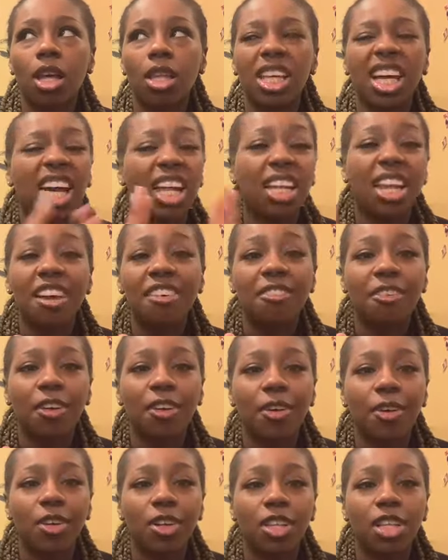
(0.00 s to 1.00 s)
think I left work
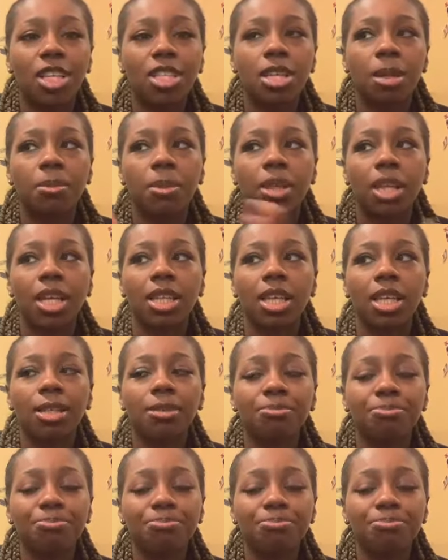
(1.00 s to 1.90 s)
early or something like that.